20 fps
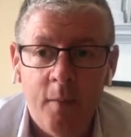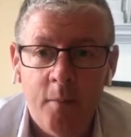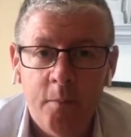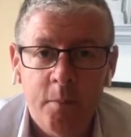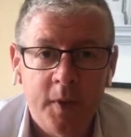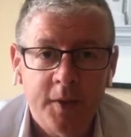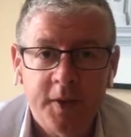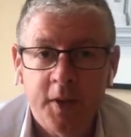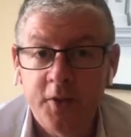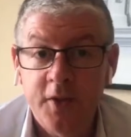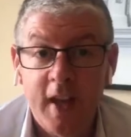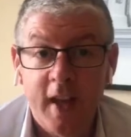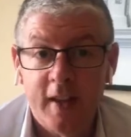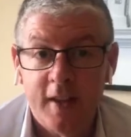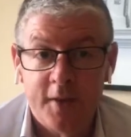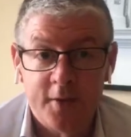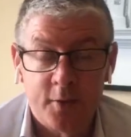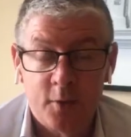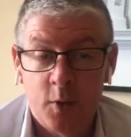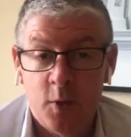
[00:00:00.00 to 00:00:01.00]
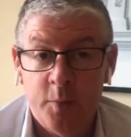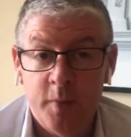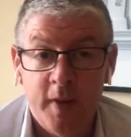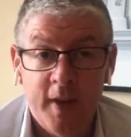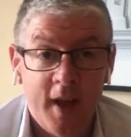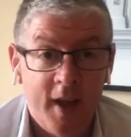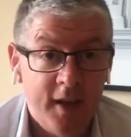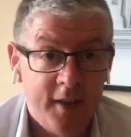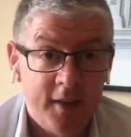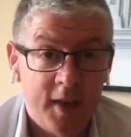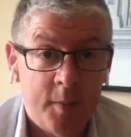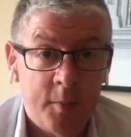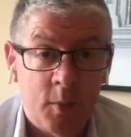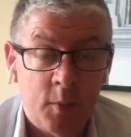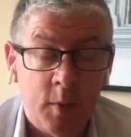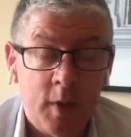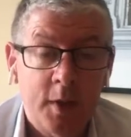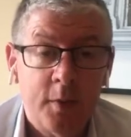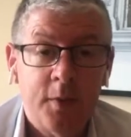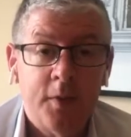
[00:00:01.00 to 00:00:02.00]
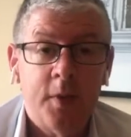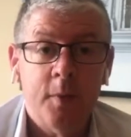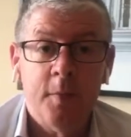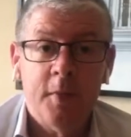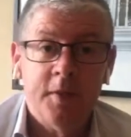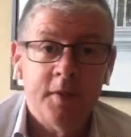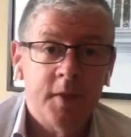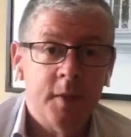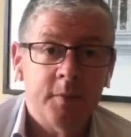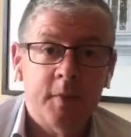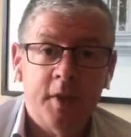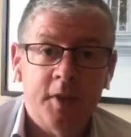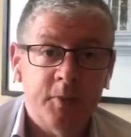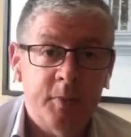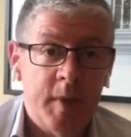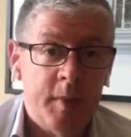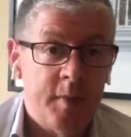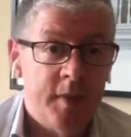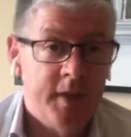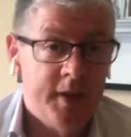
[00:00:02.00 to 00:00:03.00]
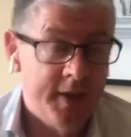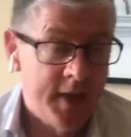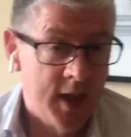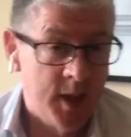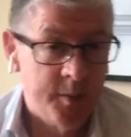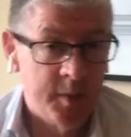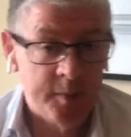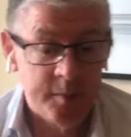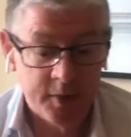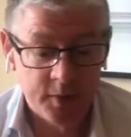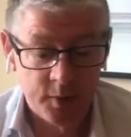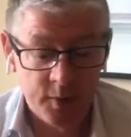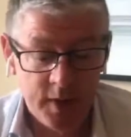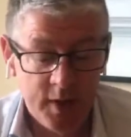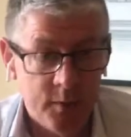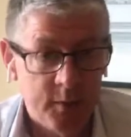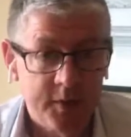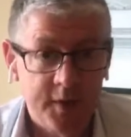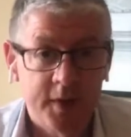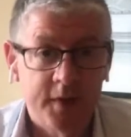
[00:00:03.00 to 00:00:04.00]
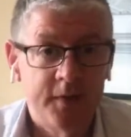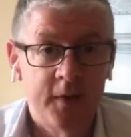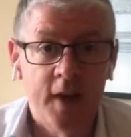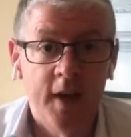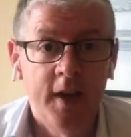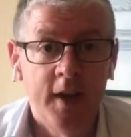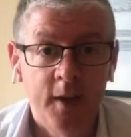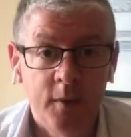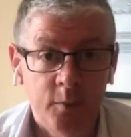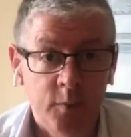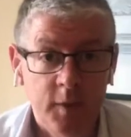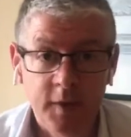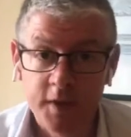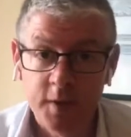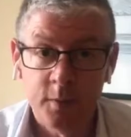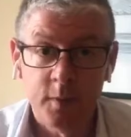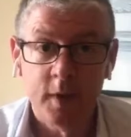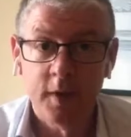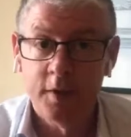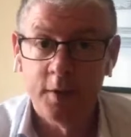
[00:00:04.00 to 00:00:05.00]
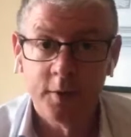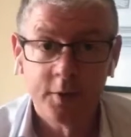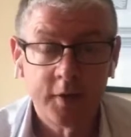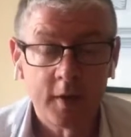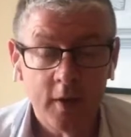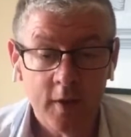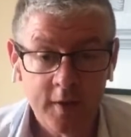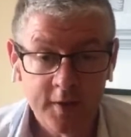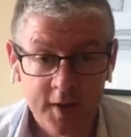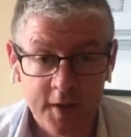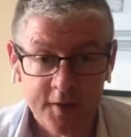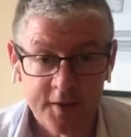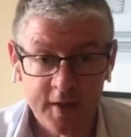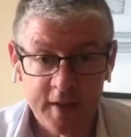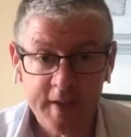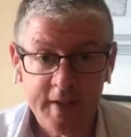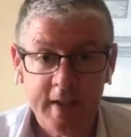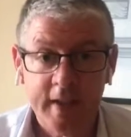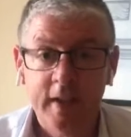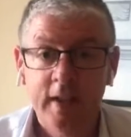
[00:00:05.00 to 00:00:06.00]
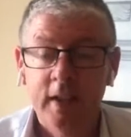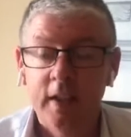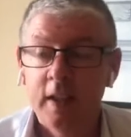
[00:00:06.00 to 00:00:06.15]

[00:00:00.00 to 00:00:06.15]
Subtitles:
but the channels are open anytime I work with them, and sometimes people need help in between, which is fine, and we did one of those calls on Sunday.